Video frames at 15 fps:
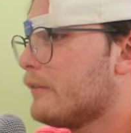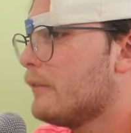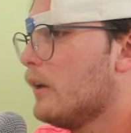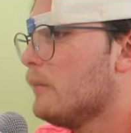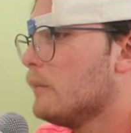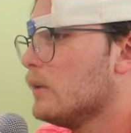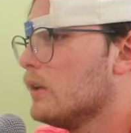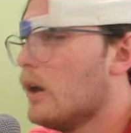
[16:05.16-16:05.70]

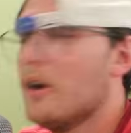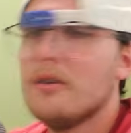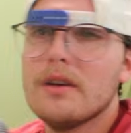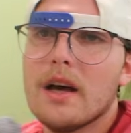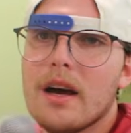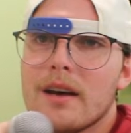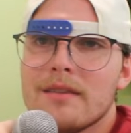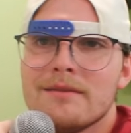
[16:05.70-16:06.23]

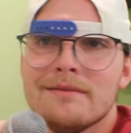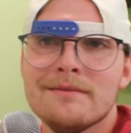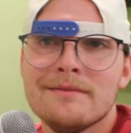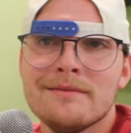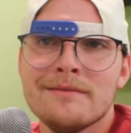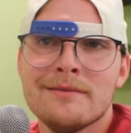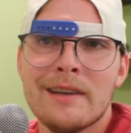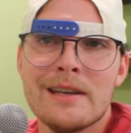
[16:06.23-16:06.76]
Fumbalona.
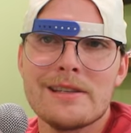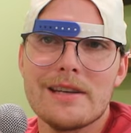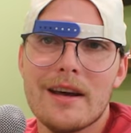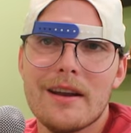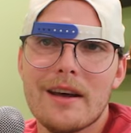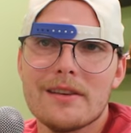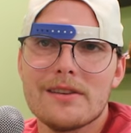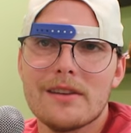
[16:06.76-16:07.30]

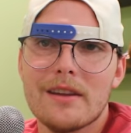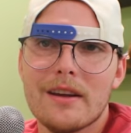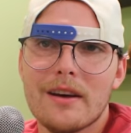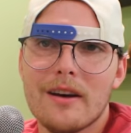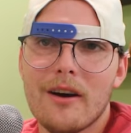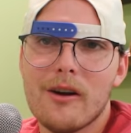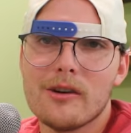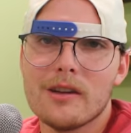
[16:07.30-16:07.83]
Shout out to
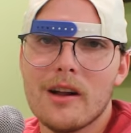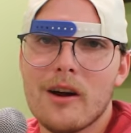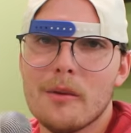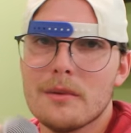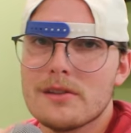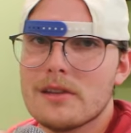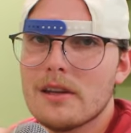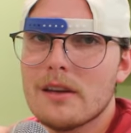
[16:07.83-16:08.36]
the
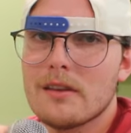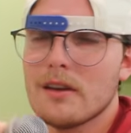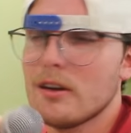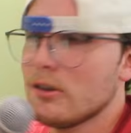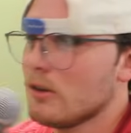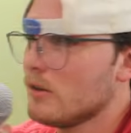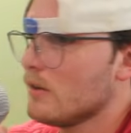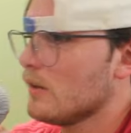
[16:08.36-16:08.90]
Oklahoma City Thunder.